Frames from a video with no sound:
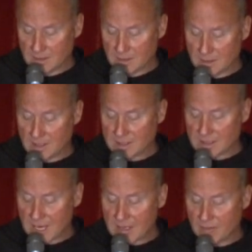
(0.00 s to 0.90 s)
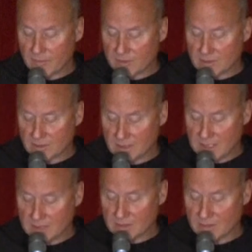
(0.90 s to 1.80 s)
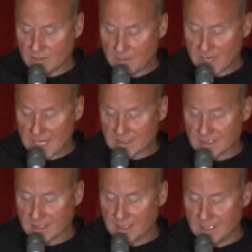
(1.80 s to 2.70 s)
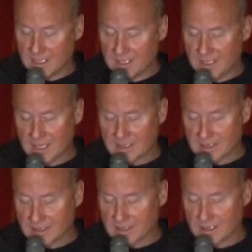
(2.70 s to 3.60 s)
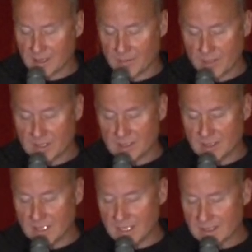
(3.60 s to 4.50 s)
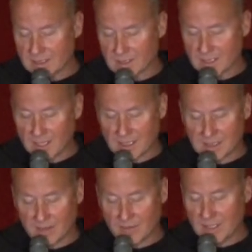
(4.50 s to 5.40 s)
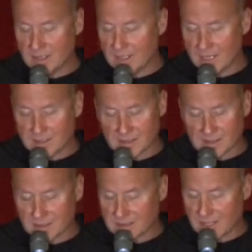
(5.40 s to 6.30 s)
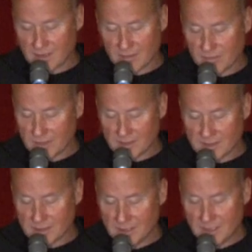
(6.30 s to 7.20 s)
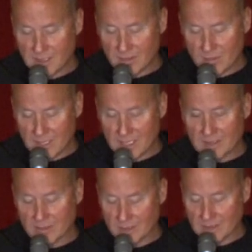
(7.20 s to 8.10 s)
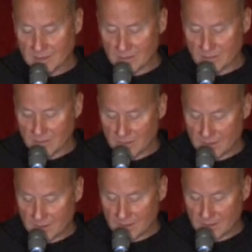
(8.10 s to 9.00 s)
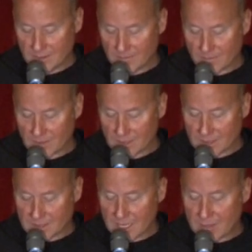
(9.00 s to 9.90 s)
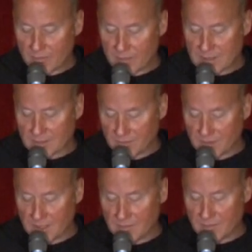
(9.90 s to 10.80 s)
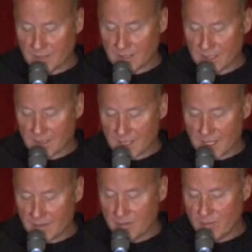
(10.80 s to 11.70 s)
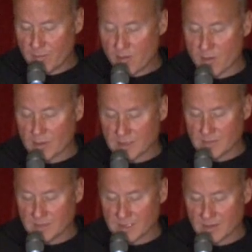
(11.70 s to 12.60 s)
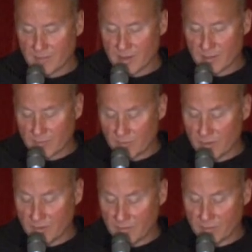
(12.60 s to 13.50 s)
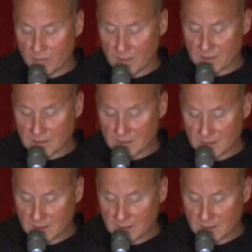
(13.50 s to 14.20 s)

that the sacrificial nature of the mass that that yes it's a celebration yes it's a thanksgiving and yes it's a sacrifice that we enter into a sacrifice of love that a god who pours himself out fully for us